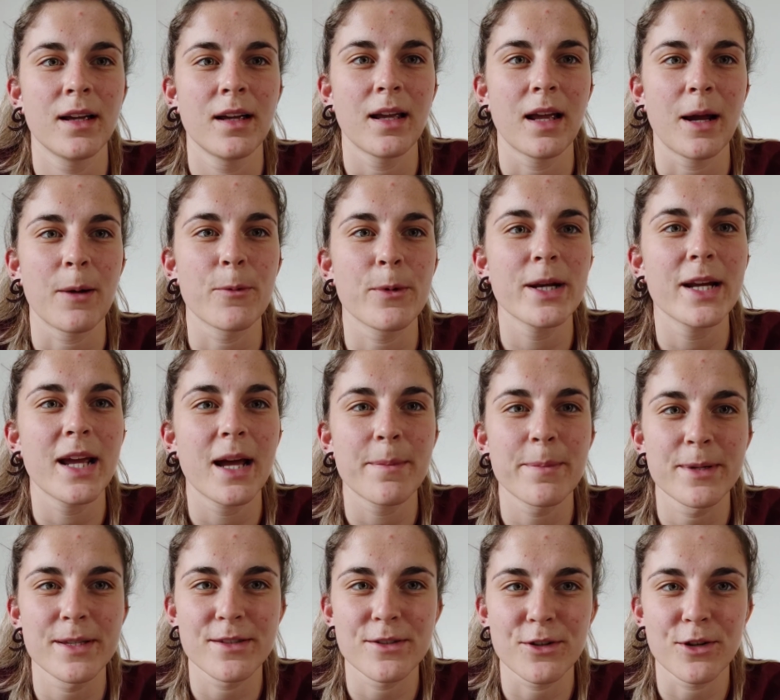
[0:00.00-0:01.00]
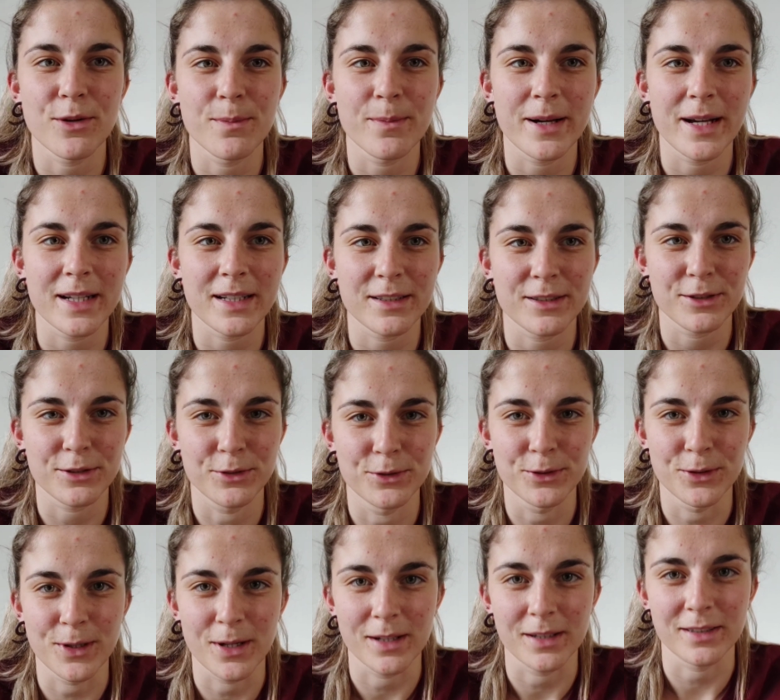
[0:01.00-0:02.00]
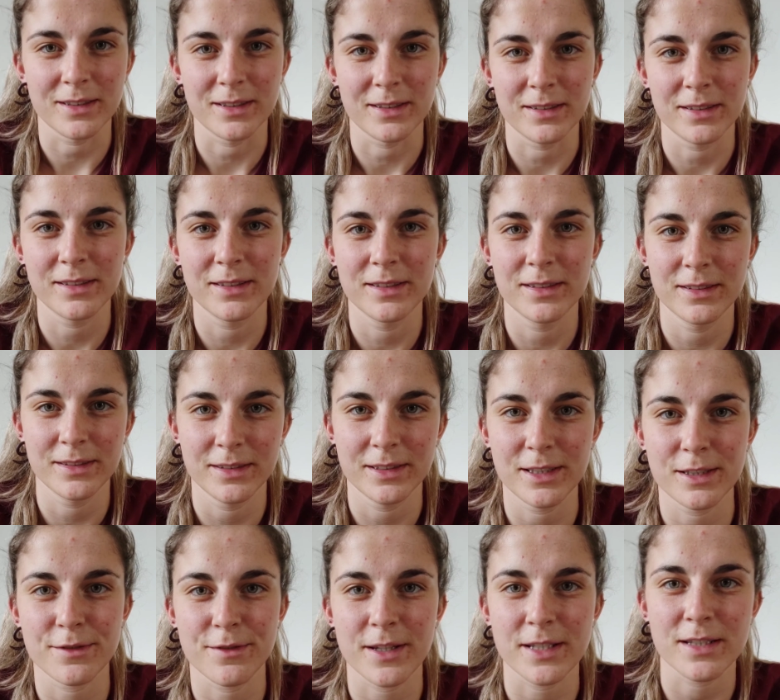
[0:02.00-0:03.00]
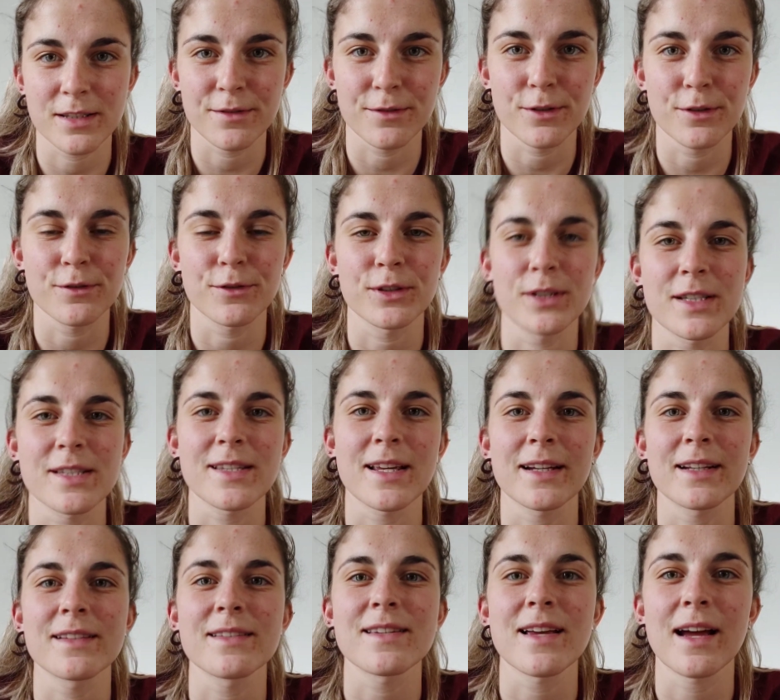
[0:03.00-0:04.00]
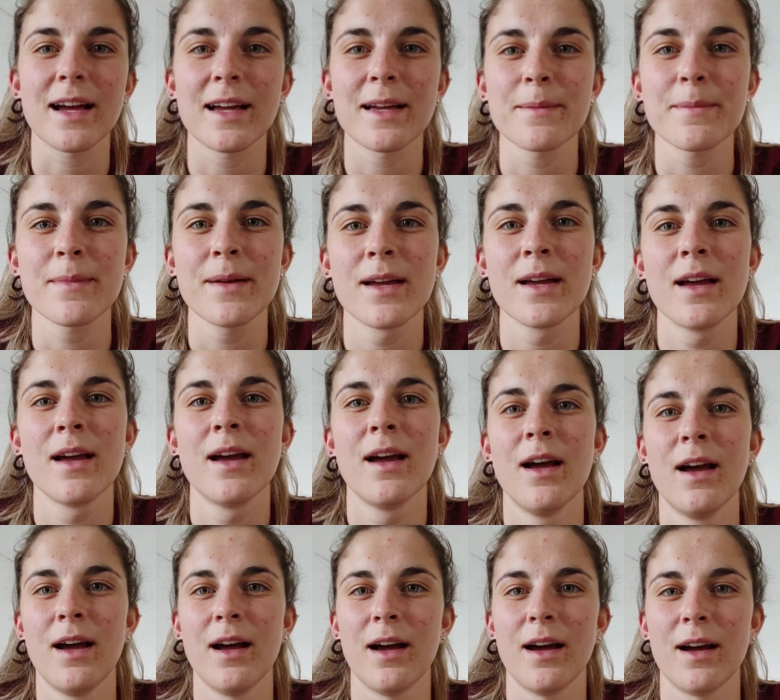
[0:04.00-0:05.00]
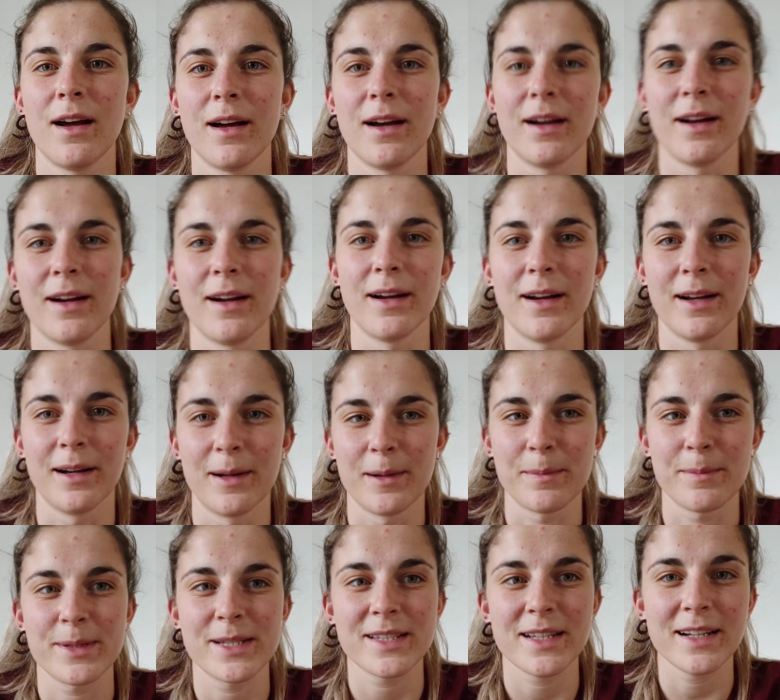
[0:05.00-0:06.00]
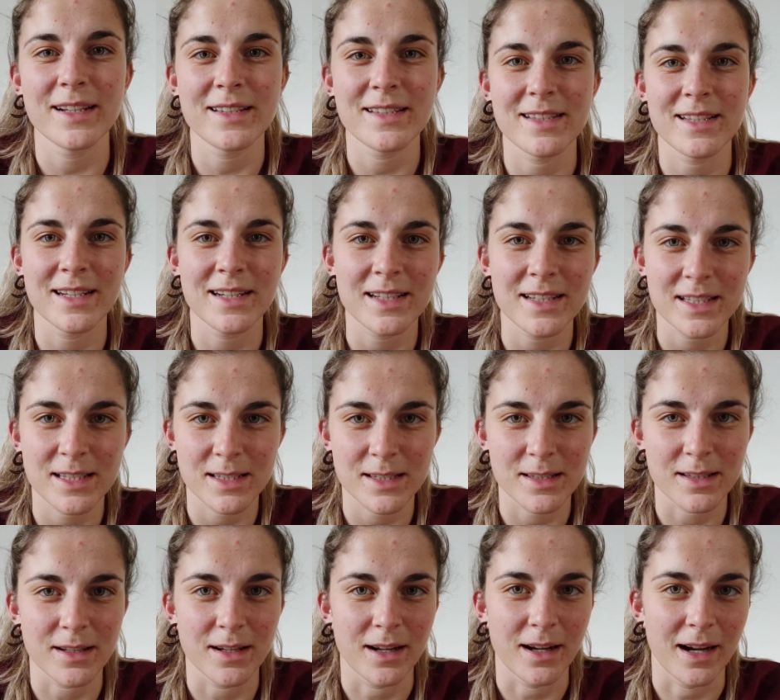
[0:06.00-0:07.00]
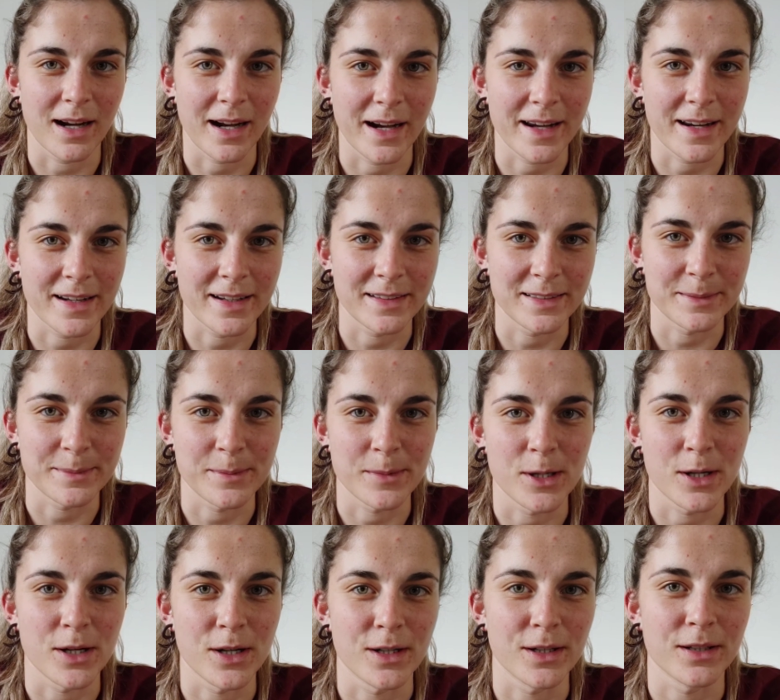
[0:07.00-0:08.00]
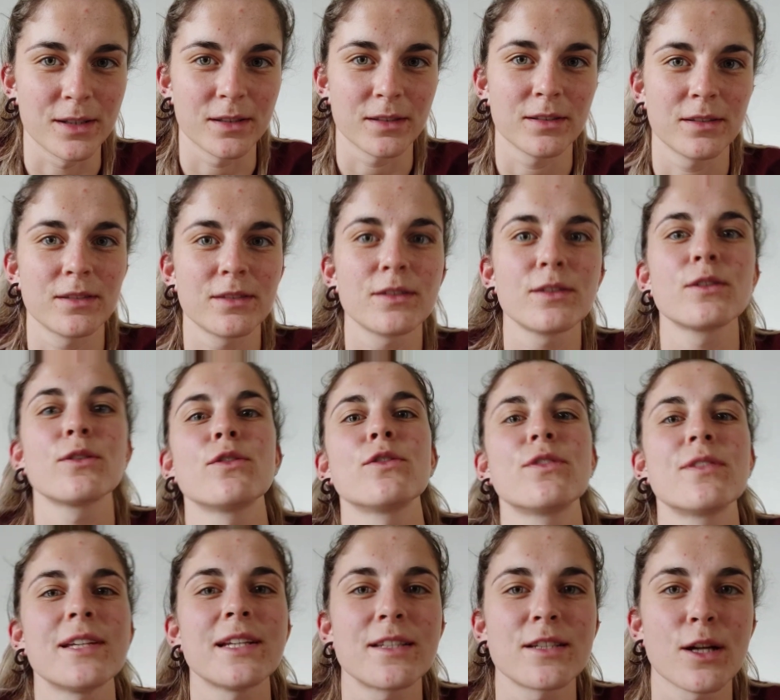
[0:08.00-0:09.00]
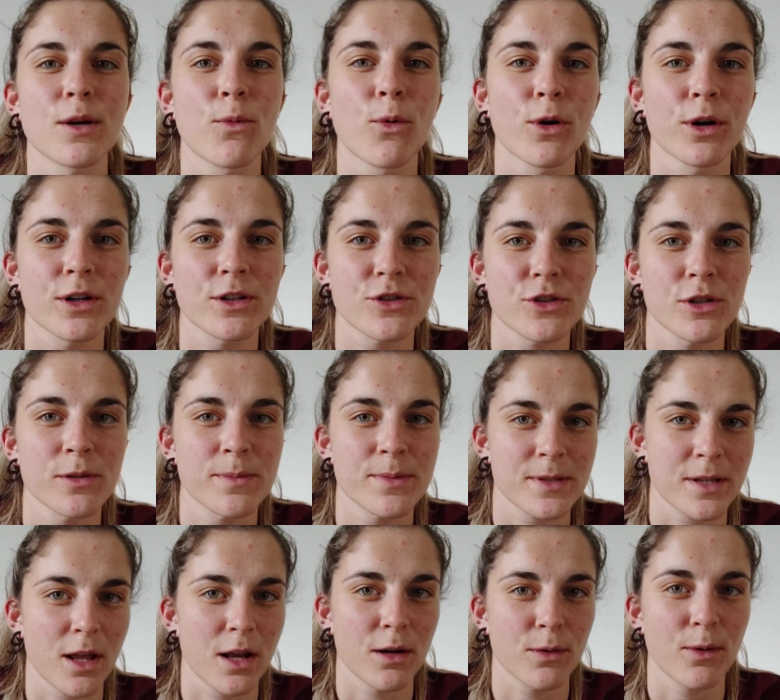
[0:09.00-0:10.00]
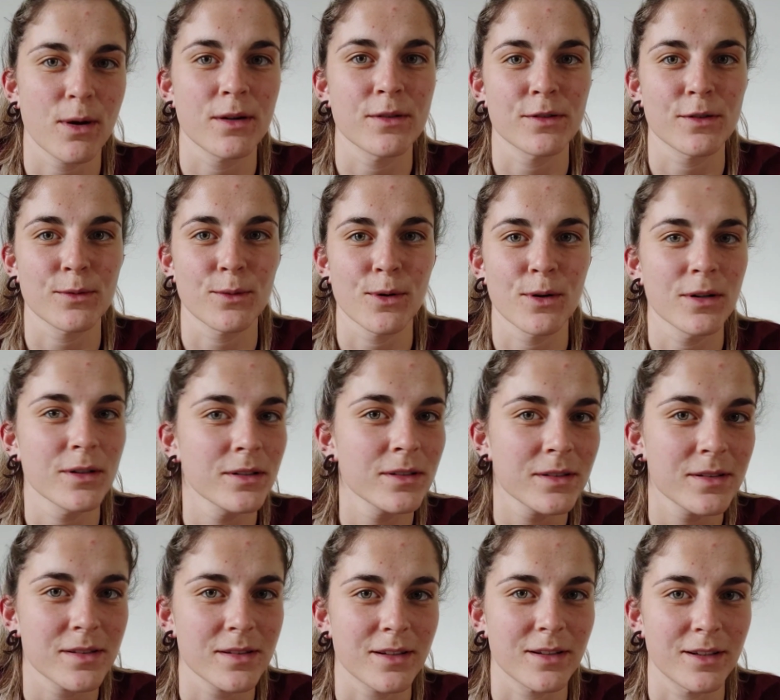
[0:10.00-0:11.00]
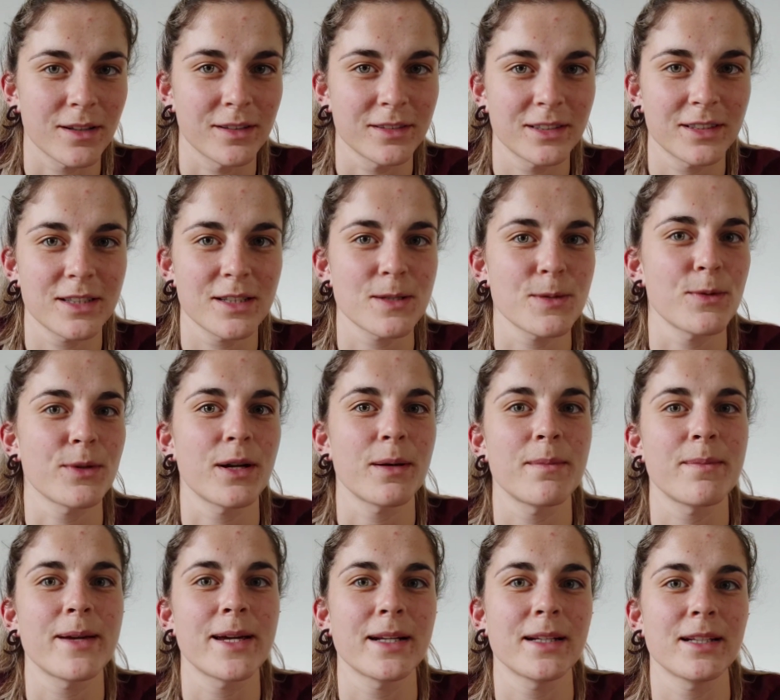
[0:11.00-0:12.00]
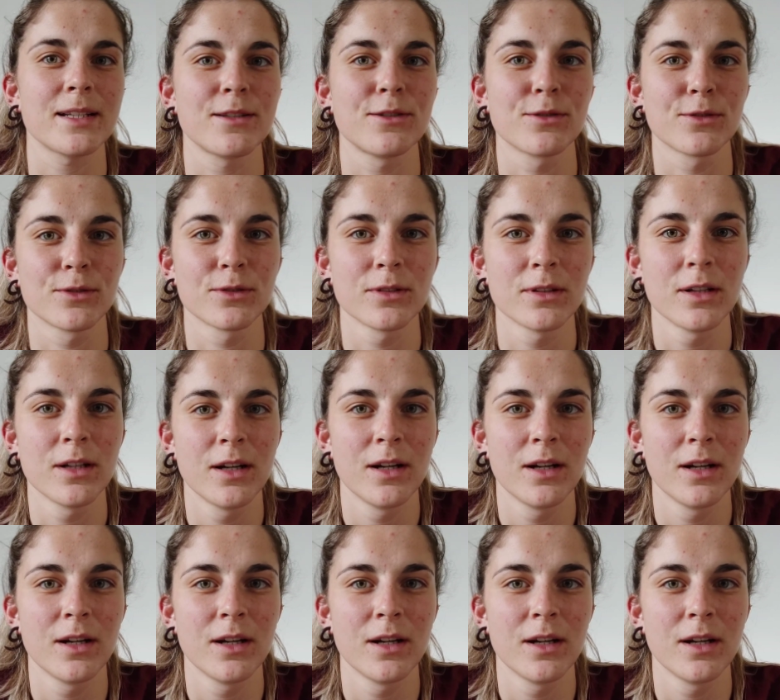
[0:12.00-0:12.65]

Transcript: I'm really happy to come back to uh, this festival for the second time. Uh, besides this, I am uh, teaching workshops all around the world. Uh, this is what I mainly do